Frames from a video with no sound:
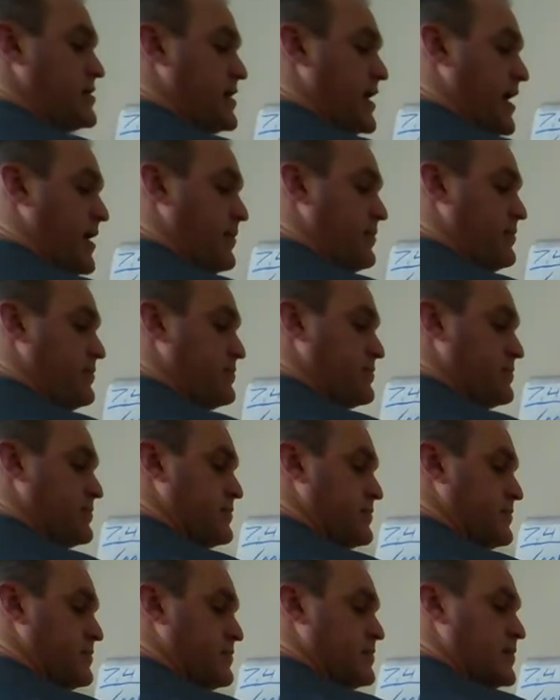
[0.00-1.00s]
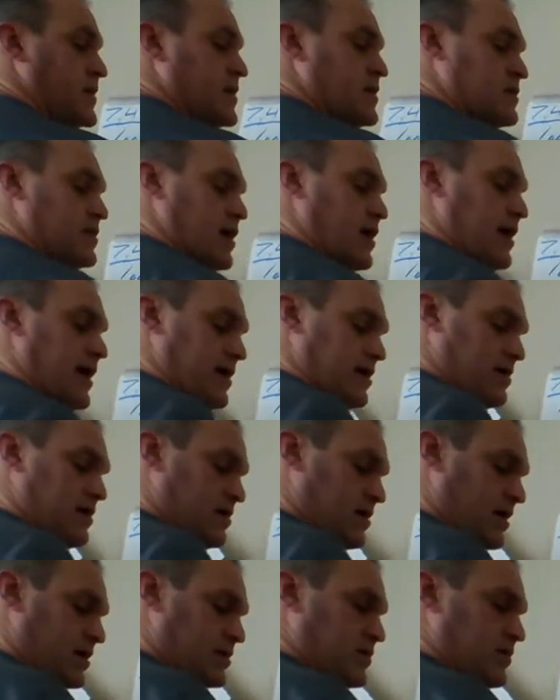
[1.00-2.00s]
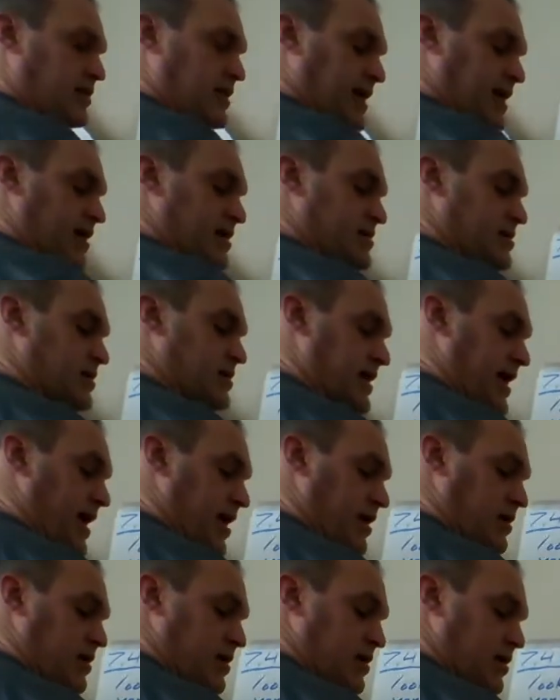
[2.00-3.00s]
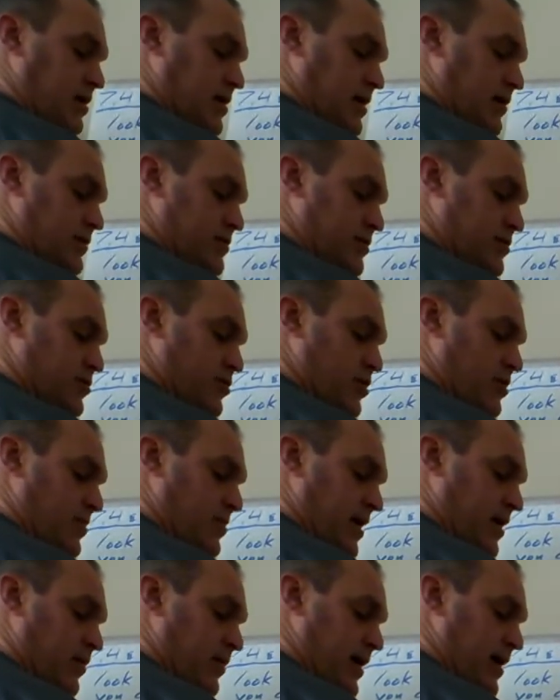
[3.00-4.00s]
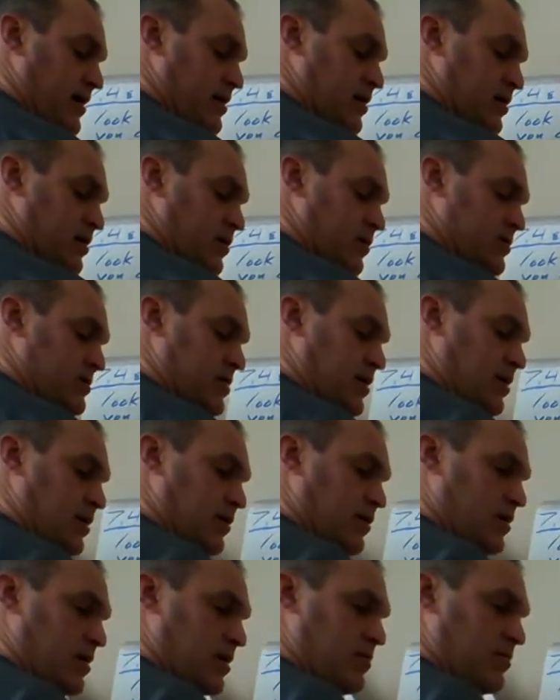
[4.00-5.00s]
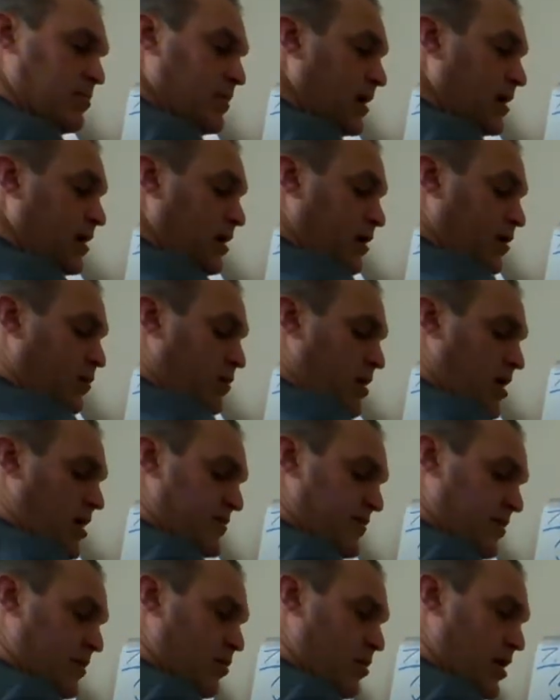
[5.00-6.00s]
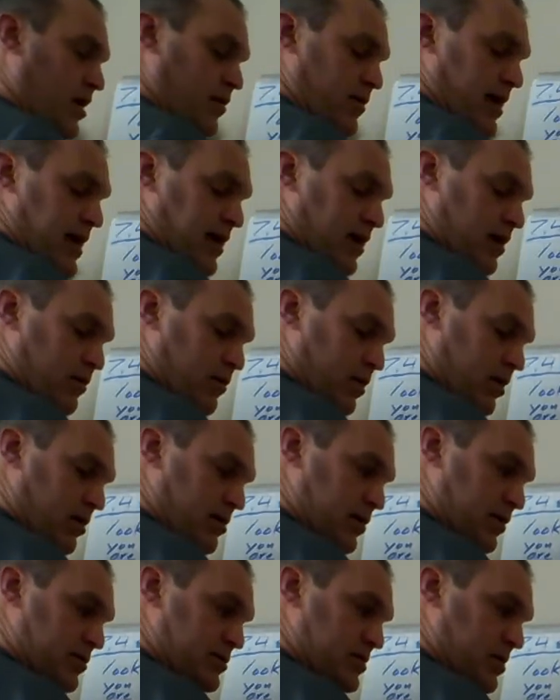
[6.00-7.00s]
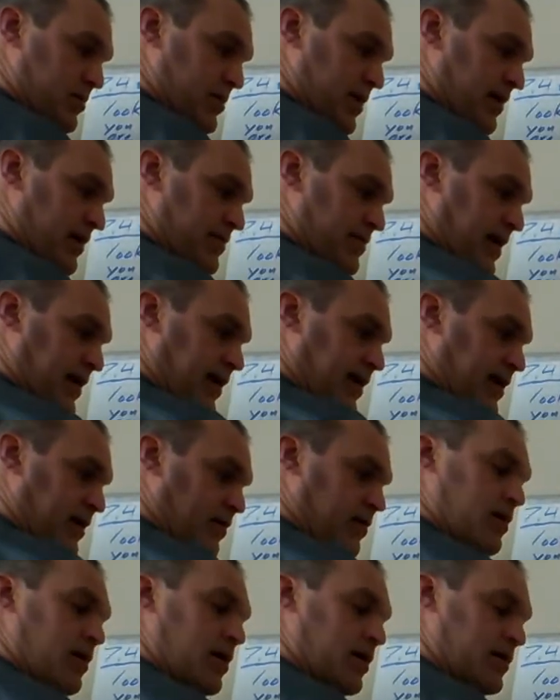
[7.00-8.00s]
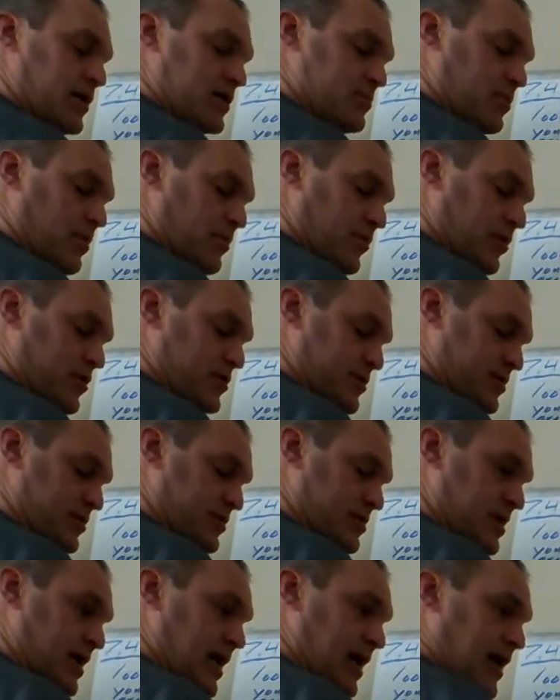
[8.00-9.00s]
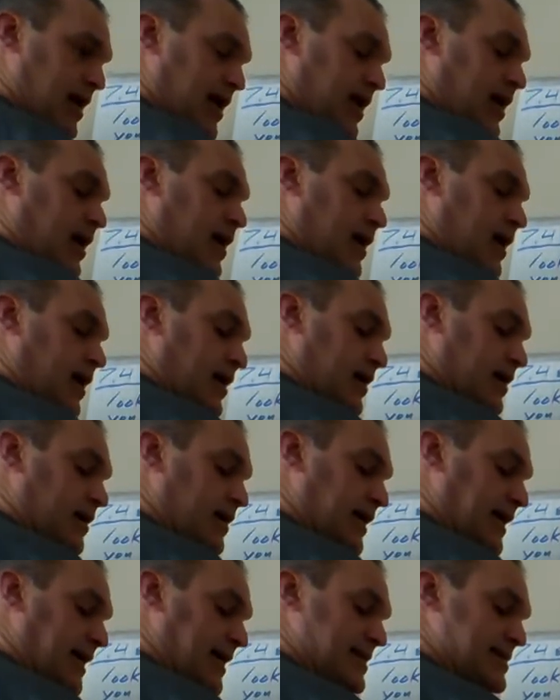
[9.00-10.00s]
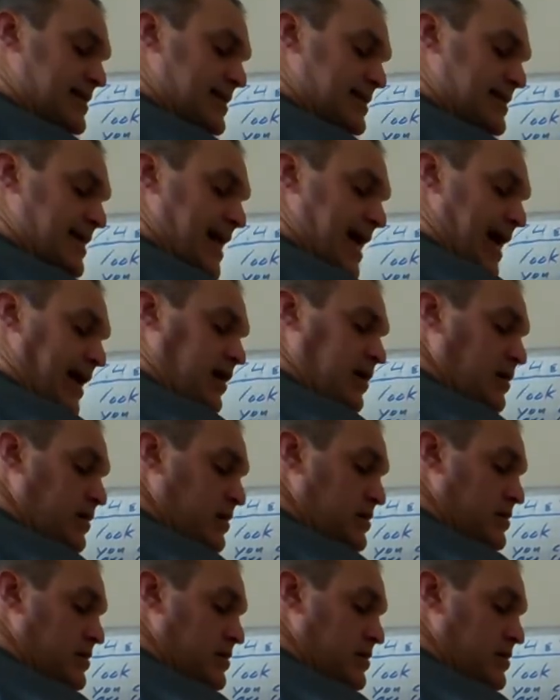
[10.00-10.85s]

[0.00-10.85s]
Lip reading: 10. Sorry, and so D is to 10. That was a joke, by the way. Who's going to do their walk from the water ride to the roller coaster by finding out all these proportions? D is to 10,